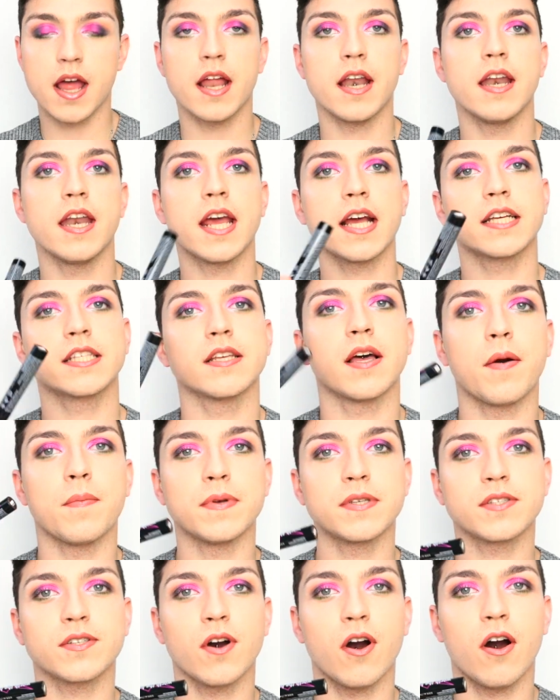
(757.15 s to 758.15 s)
NYX
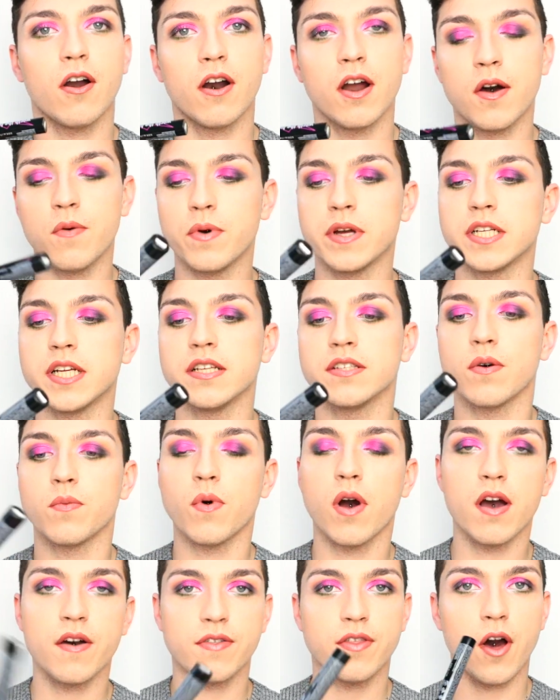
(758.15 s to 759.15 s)
mascara, which is
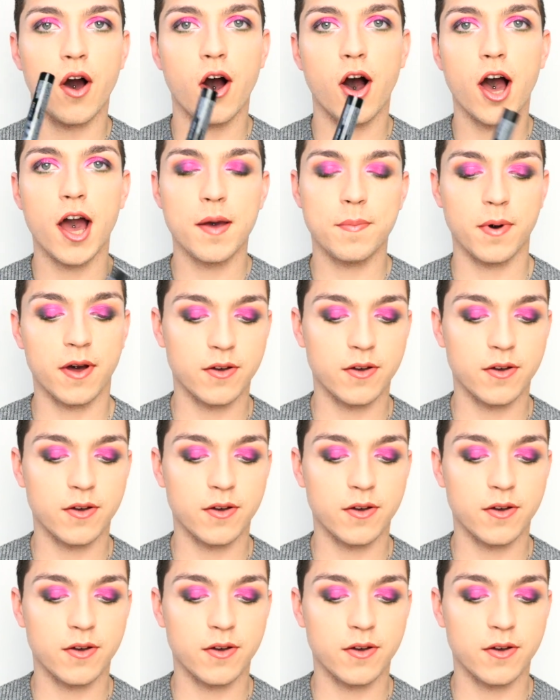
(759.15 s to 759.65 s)
Worth the Hype.